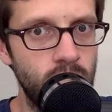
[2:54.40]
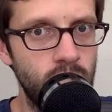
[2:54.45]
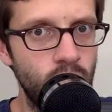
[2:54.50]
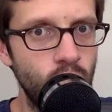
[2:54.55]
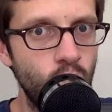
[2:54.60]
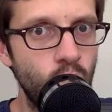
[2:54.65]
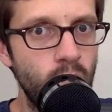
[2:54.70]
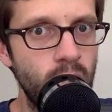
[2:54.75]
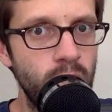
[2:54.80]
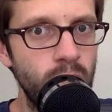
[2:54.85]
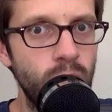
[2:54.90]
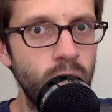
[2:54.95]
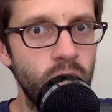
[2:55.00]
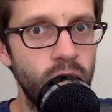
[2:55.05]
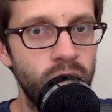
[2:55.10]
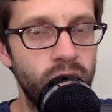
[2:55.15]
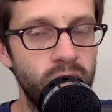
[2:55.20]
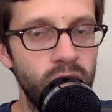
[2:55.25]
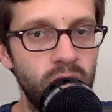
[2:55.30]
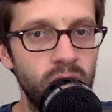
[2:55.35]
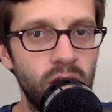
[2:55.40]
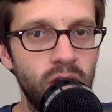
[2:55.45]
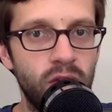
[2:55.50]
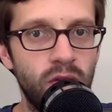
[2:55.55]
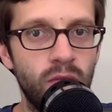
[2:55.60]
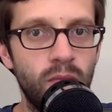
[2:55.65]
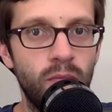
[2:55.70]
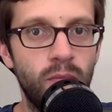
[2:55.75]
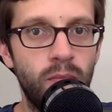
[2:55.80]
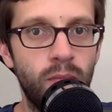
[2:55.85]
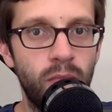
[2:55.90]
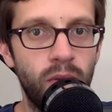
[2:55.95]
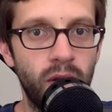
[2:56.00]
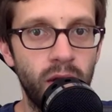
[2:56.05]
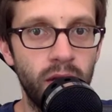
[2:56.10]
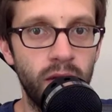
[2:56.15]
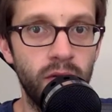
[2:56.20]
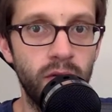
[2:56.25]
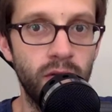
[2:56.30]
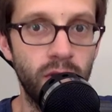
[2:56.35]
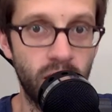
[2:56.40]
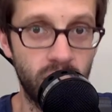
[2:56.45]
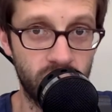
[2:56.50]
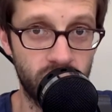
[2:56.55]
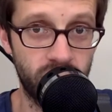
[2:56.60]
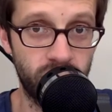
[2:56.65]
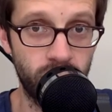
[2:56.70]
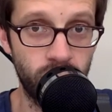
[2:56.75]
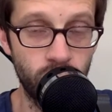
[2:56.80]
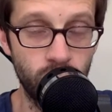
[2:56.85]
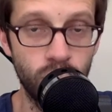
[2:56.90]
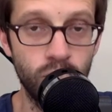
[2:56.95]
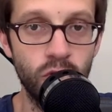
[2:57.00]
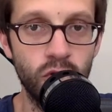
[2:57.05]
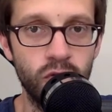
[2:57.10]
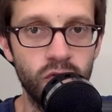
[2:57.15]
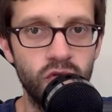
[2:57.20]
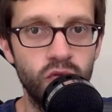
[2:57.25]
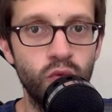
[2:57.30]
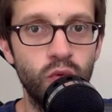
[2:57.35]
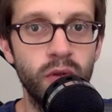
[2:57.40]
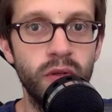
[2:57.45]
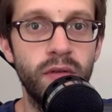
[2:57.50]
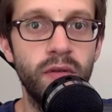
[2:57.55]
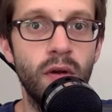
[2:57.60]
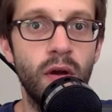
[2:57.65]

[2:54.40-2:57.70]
the way Botvinnik played the next few moves with